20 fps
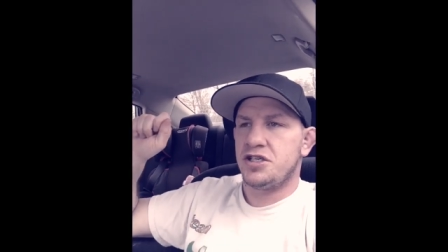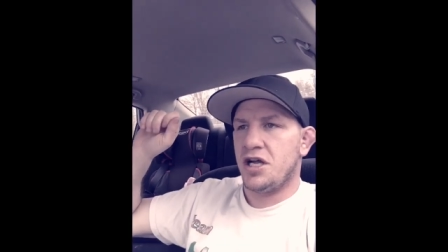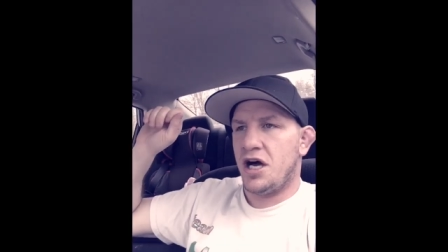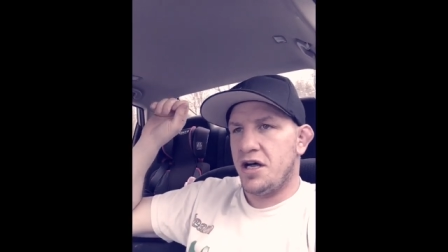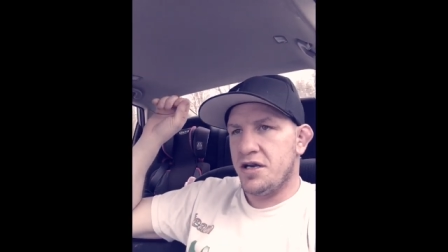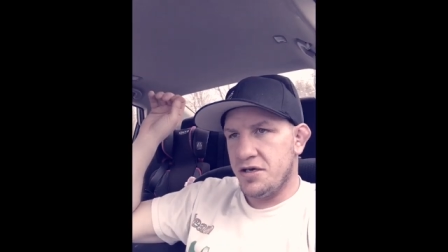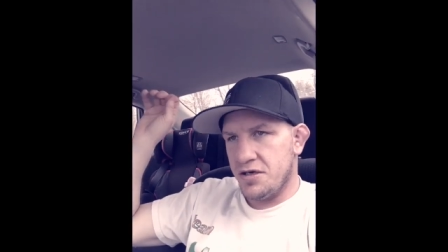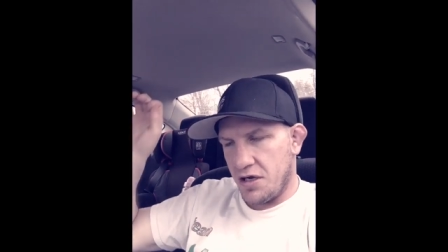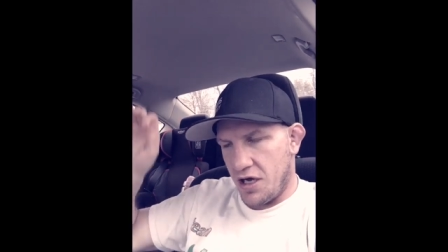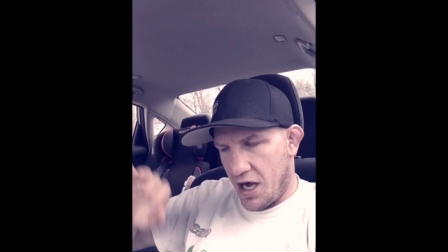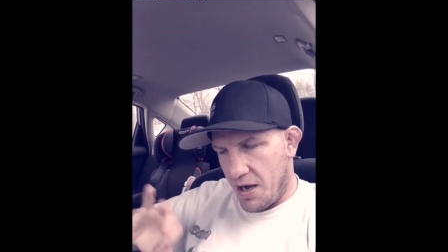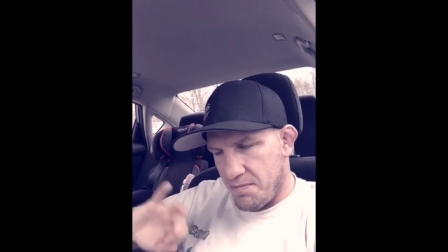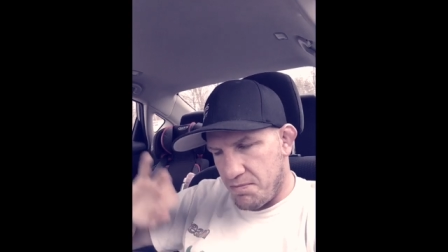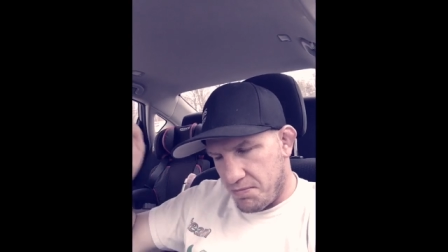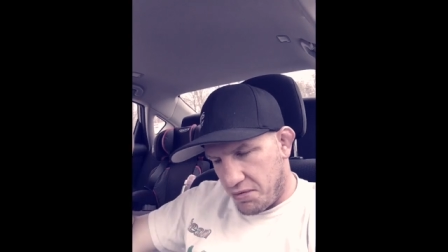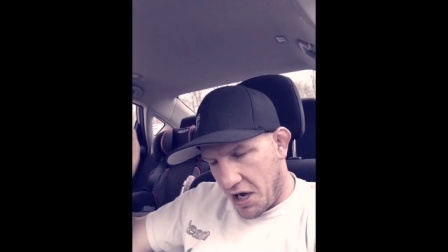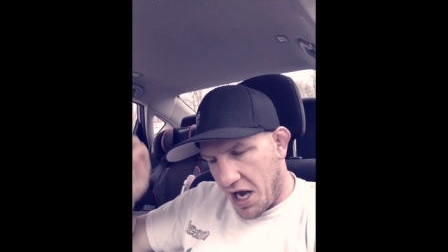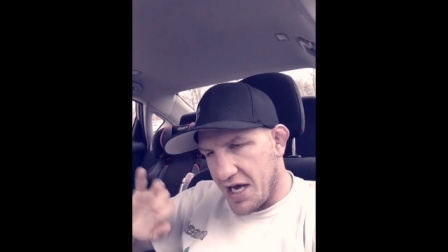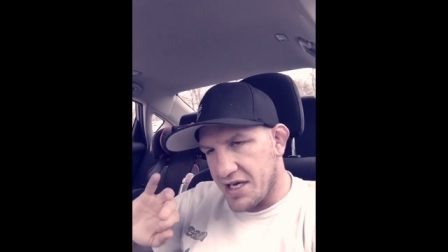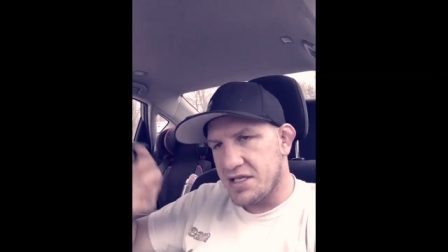I
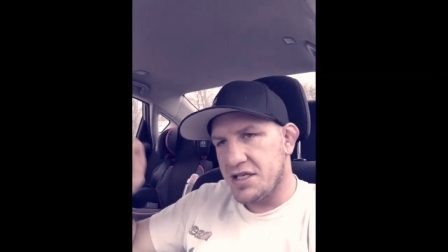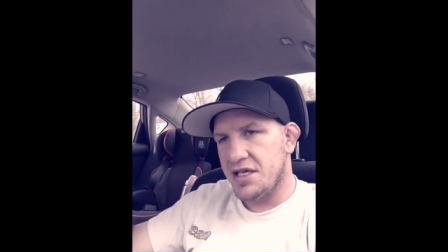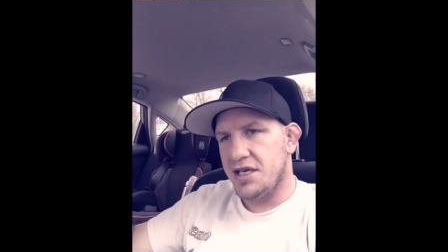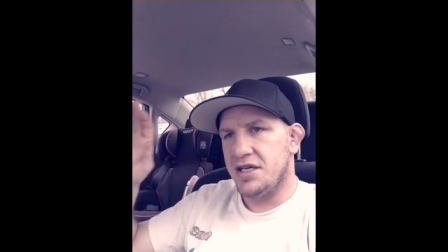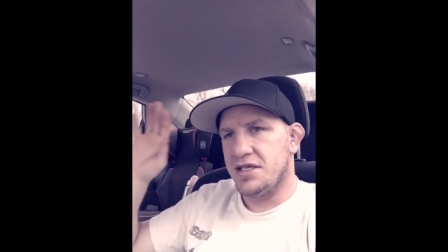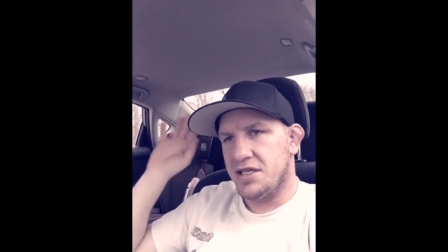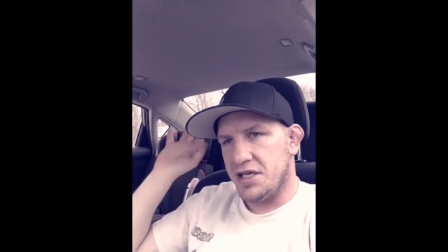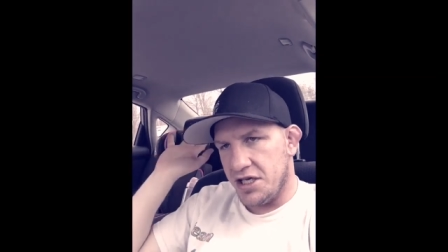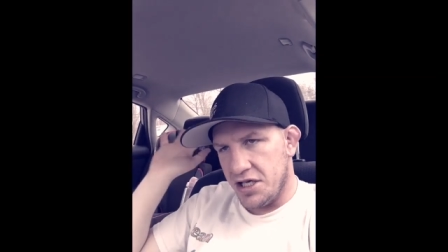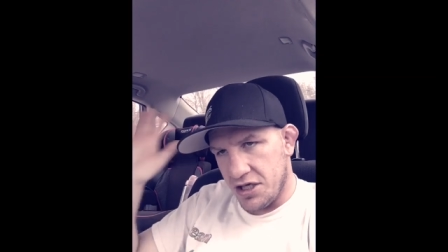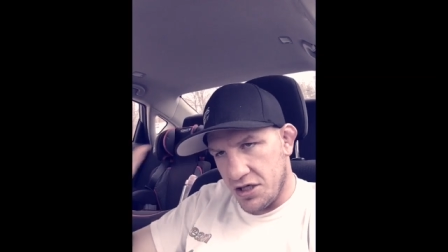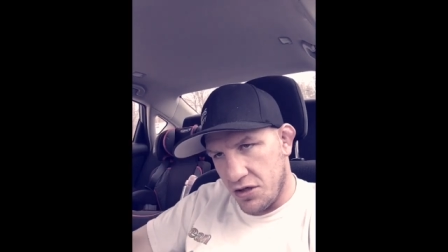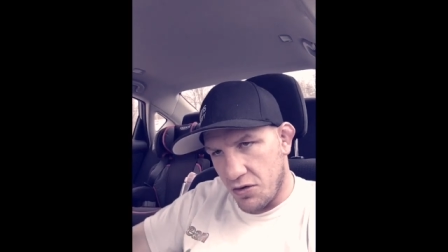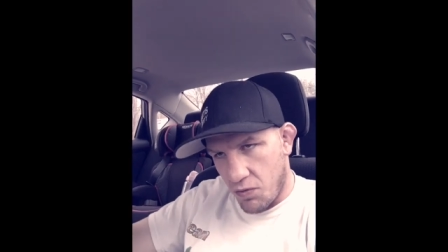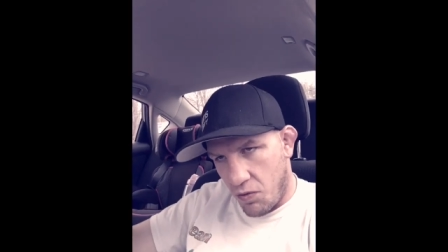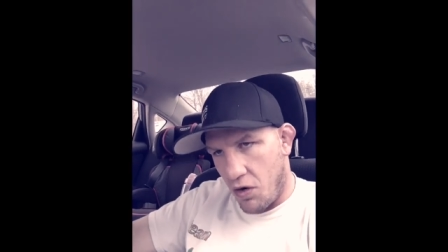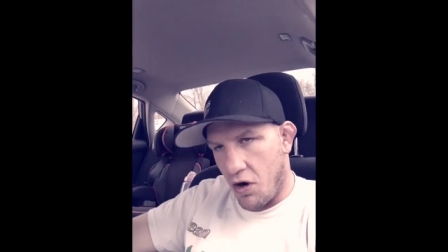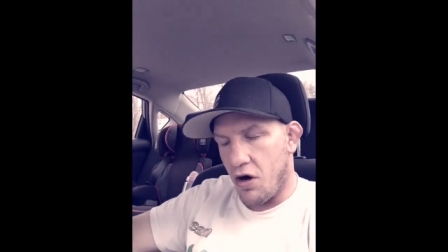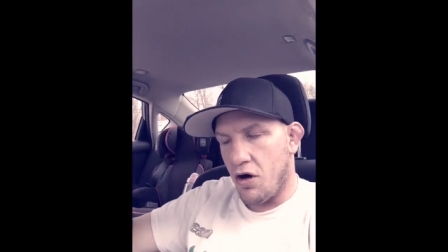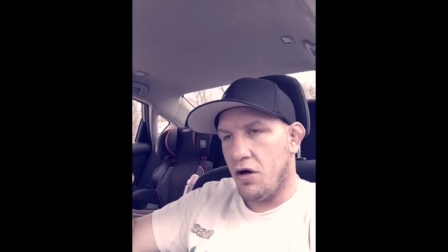plastered it in the
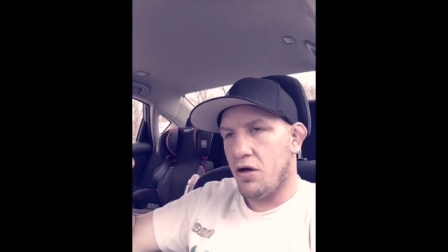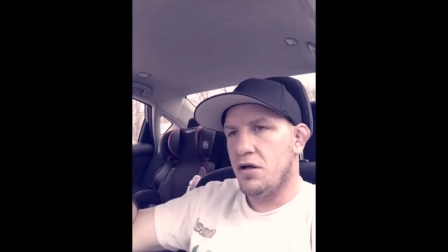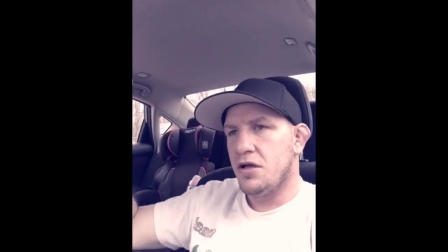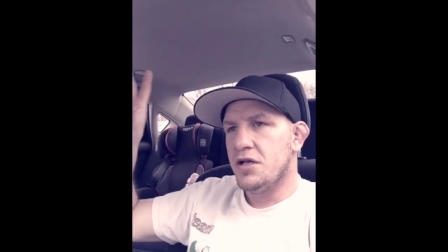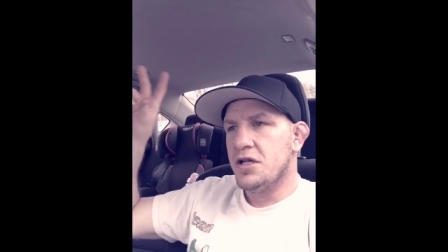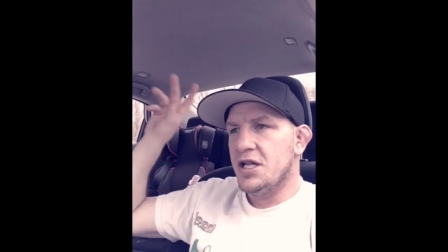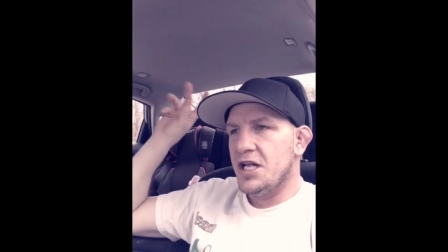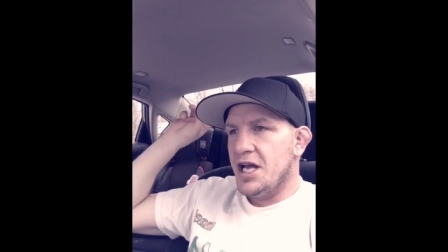wall.